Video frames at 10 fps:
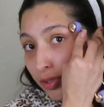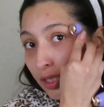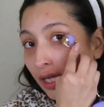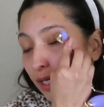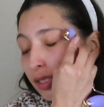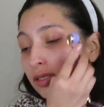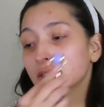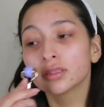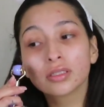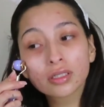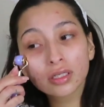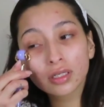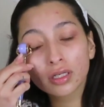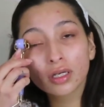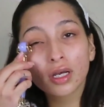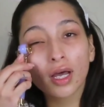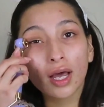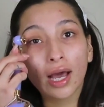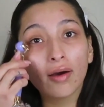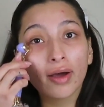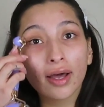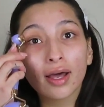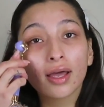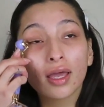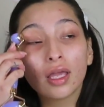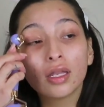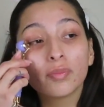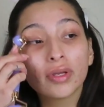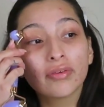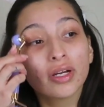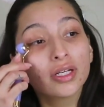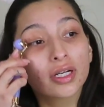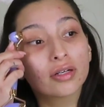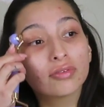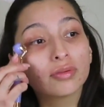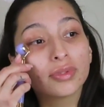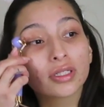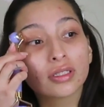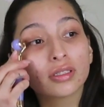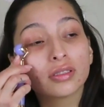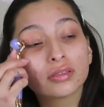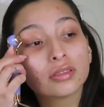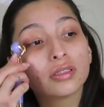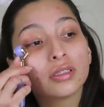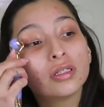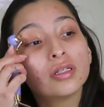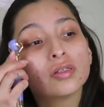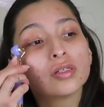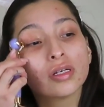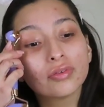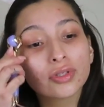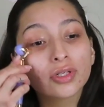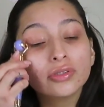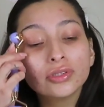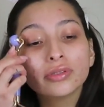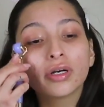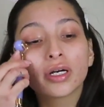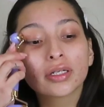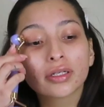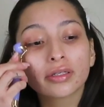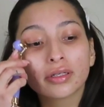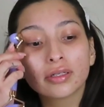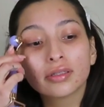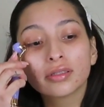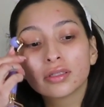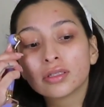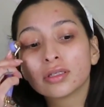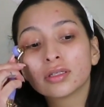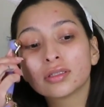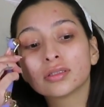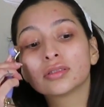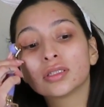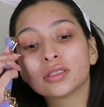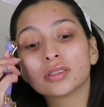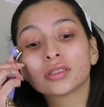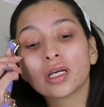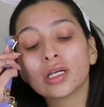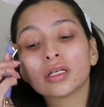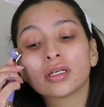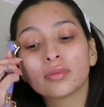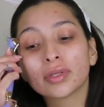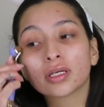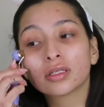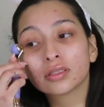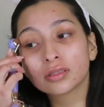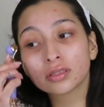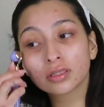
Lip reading: 3 lines out. And be very careful because if you go too hard it can hurt, such as I did because.